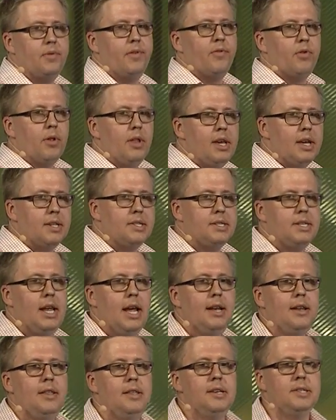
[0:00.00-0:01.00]
We've really
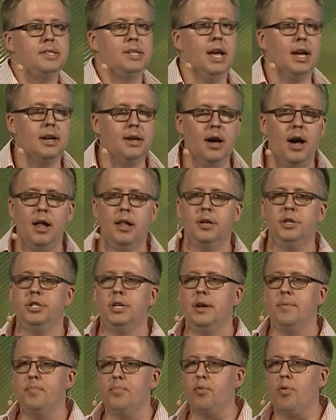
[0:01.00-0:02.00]
extended this
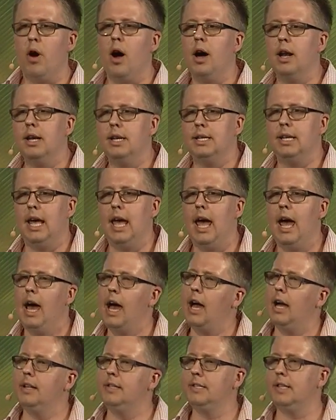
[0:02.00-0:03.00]
technology and brought it to
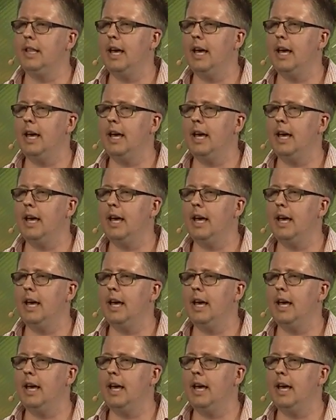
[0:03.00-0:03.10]
ads,